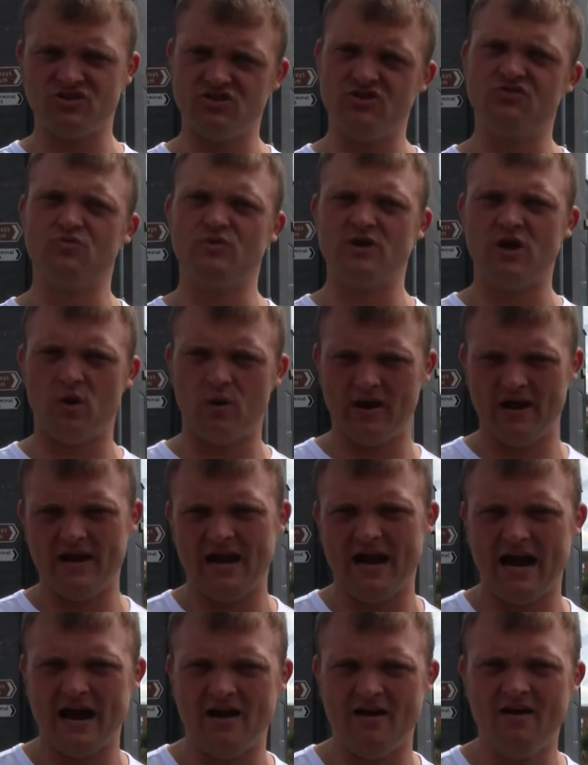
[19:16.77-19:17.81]
as we know it in
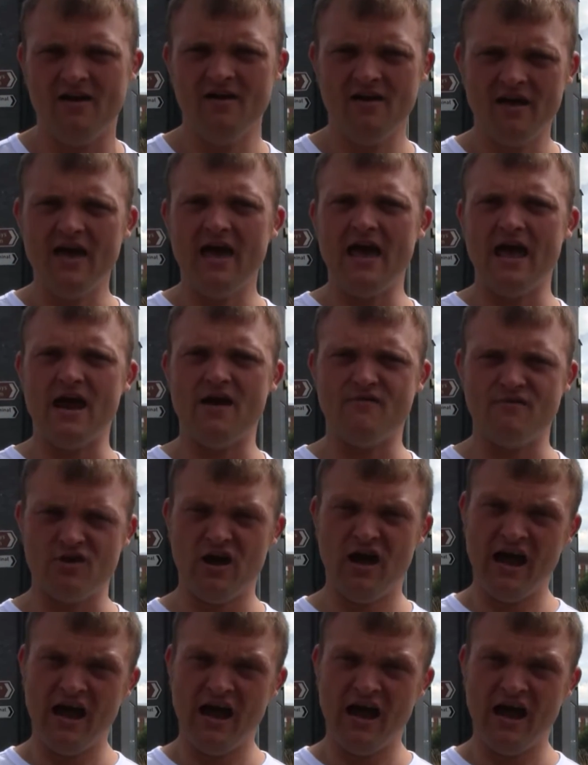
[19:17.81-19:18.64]
our area,